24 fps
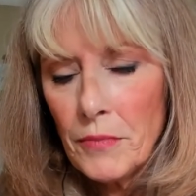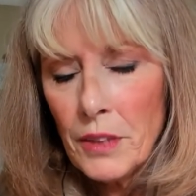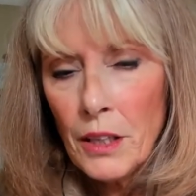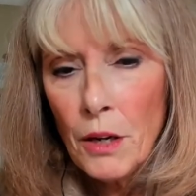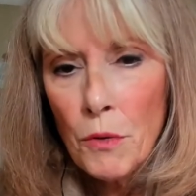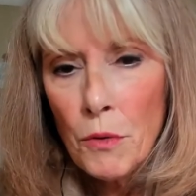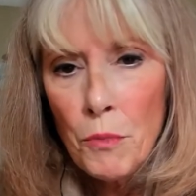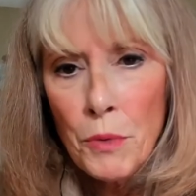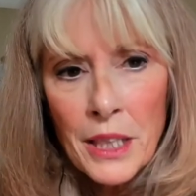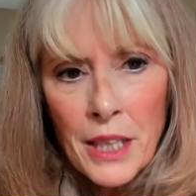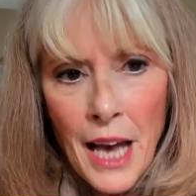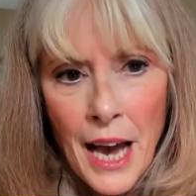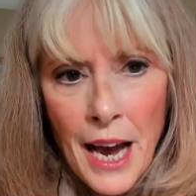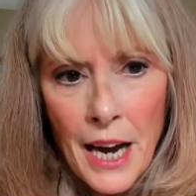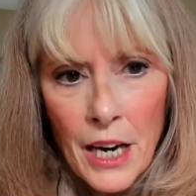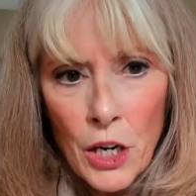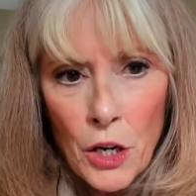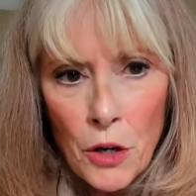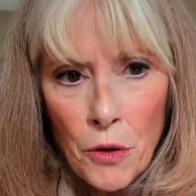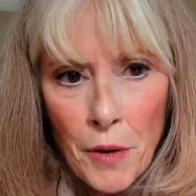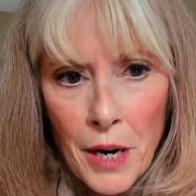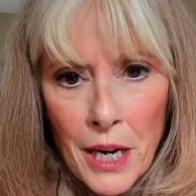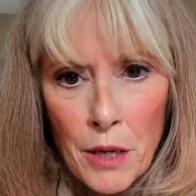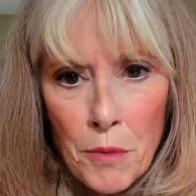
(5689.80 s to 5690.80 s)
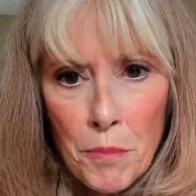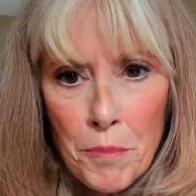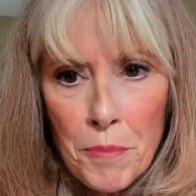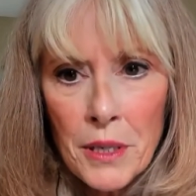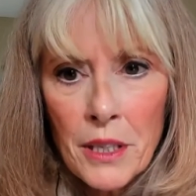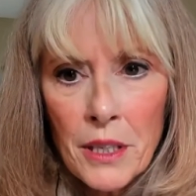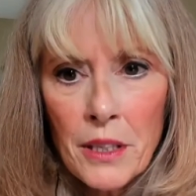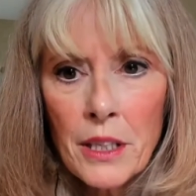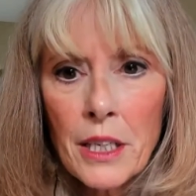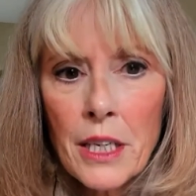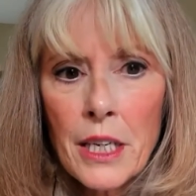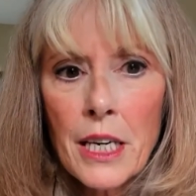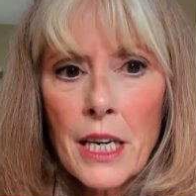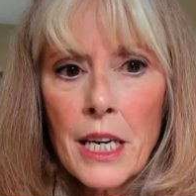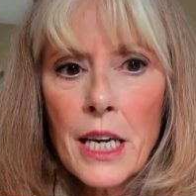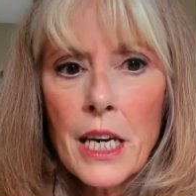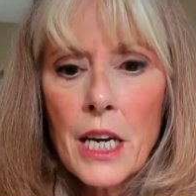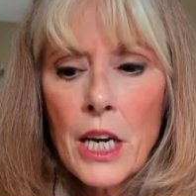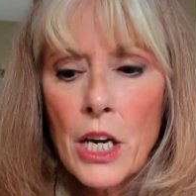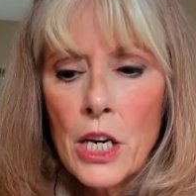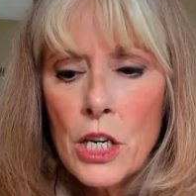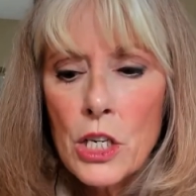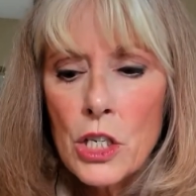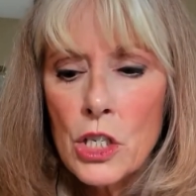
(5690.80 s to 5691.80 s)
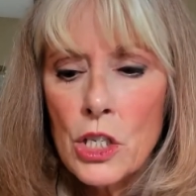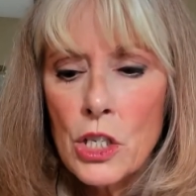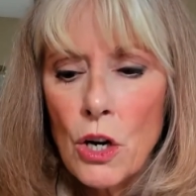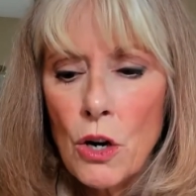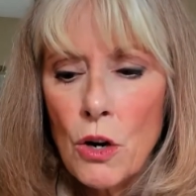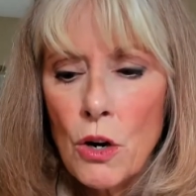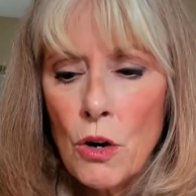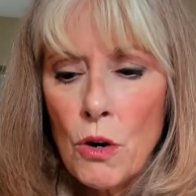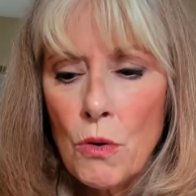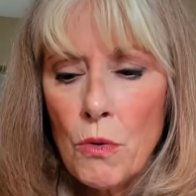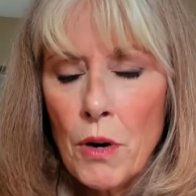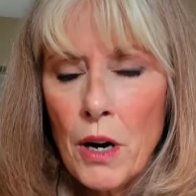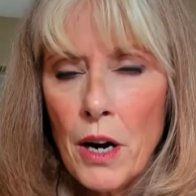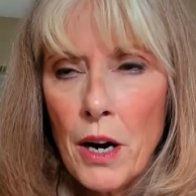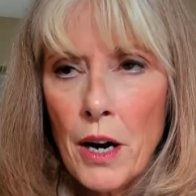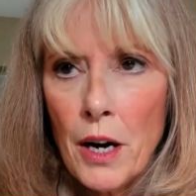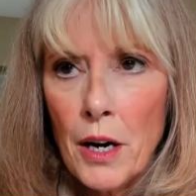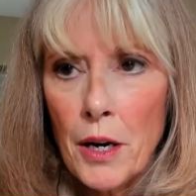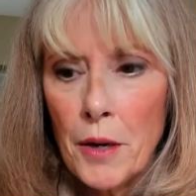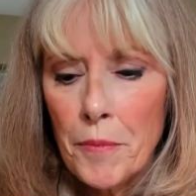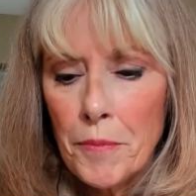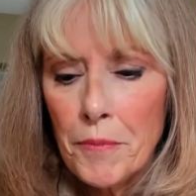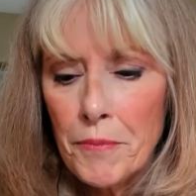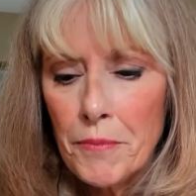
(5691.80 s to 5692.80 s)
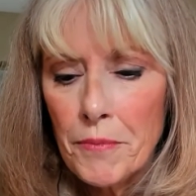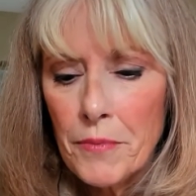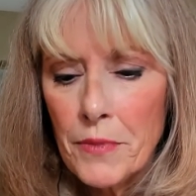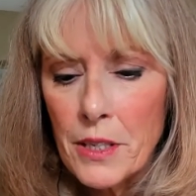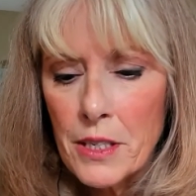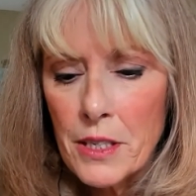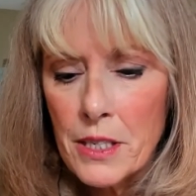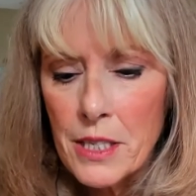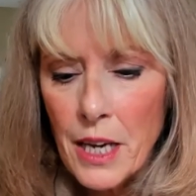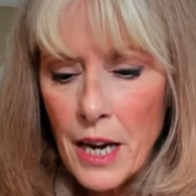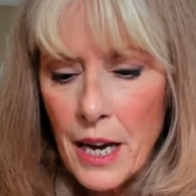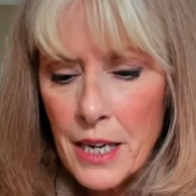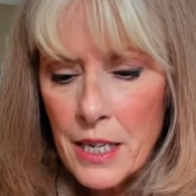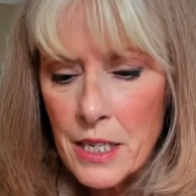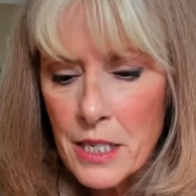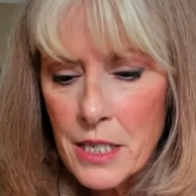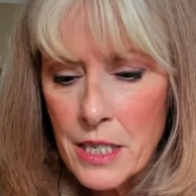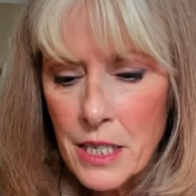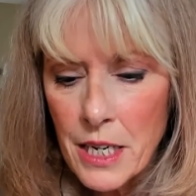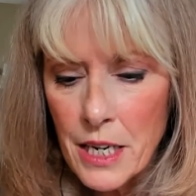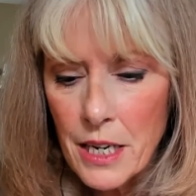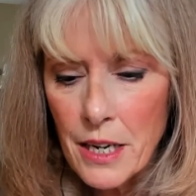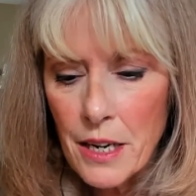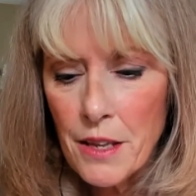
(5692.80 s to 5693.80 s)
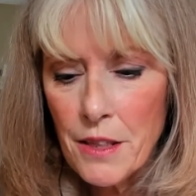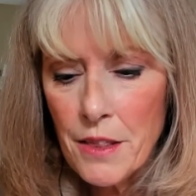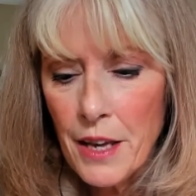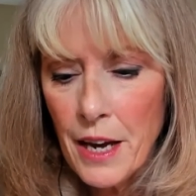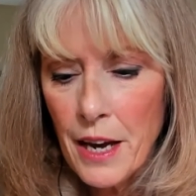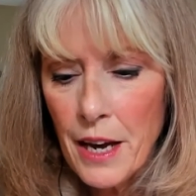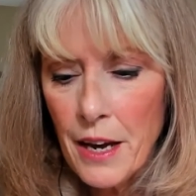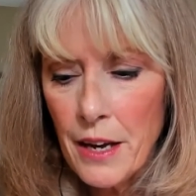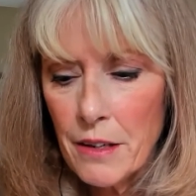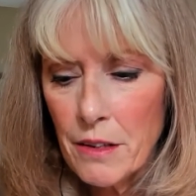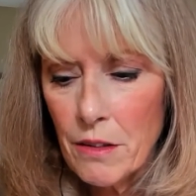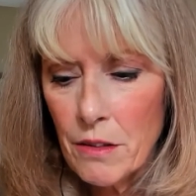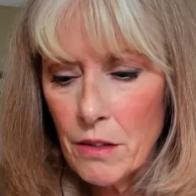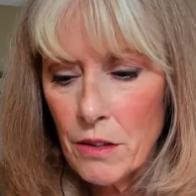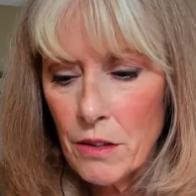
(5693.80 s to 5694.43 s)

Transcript: we lack credibility. So this idea that,